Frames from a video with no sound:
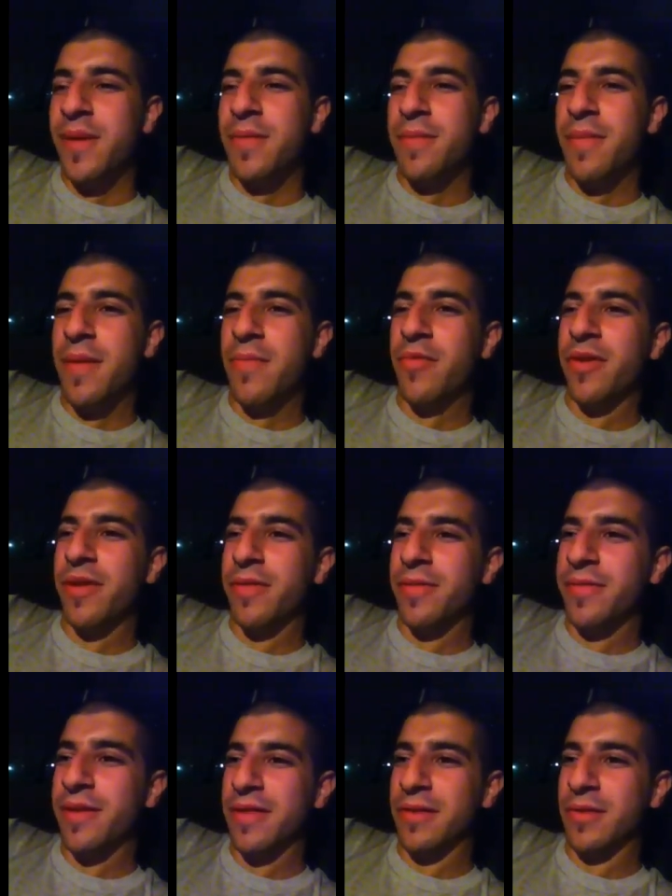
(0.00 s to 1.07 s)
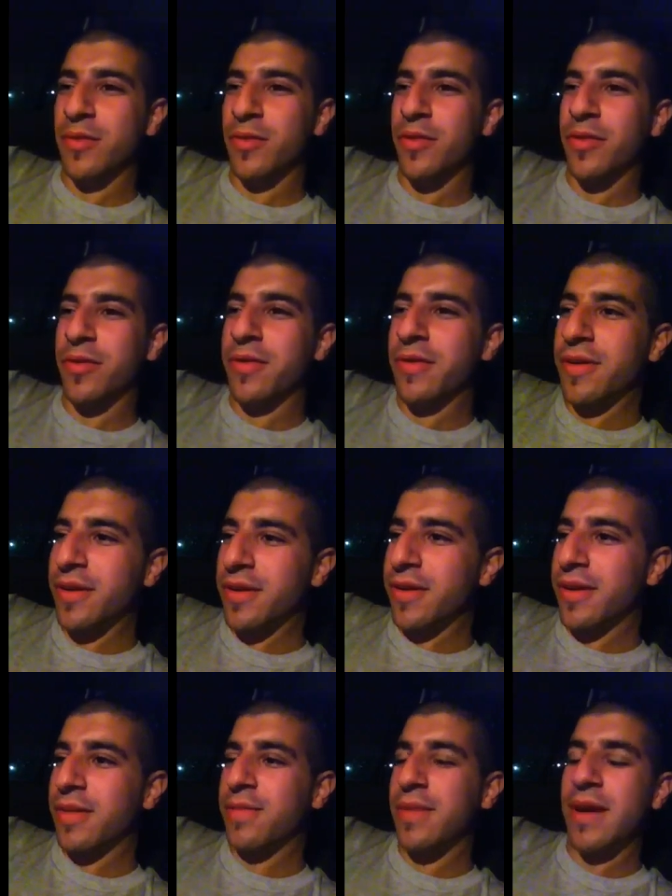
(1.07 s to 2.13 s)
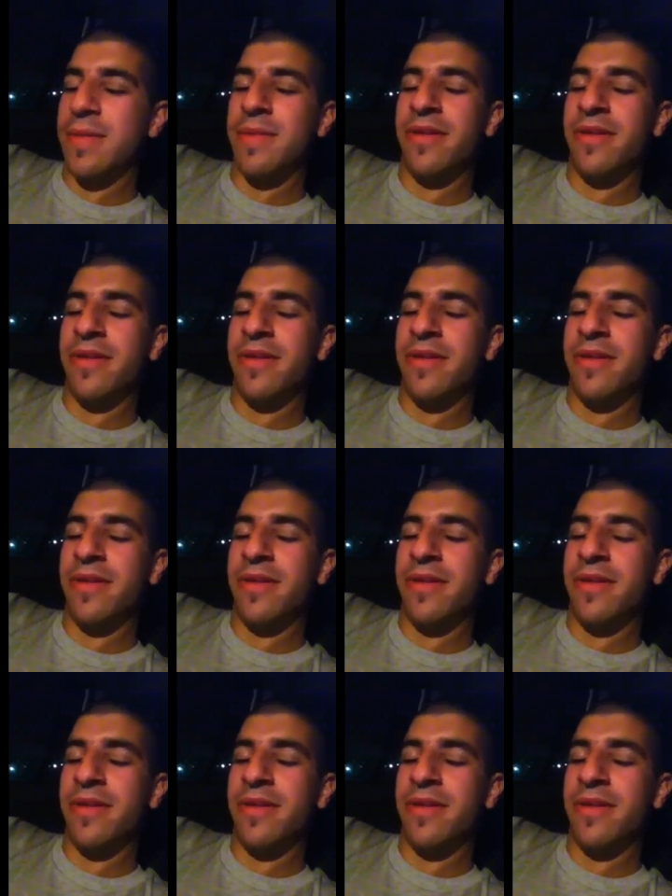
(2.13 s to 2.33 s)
memory that the Lord made